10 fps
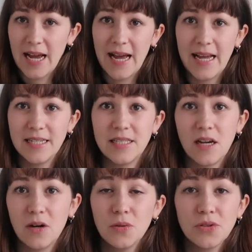and
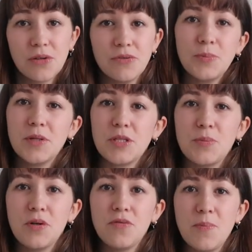are also
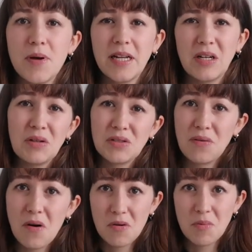responsible for putting lots
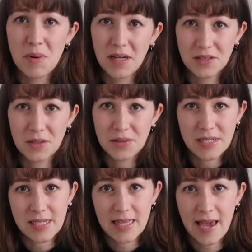of horrible particles
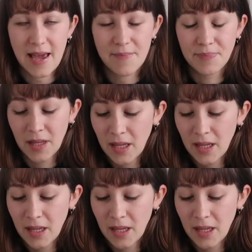into the air.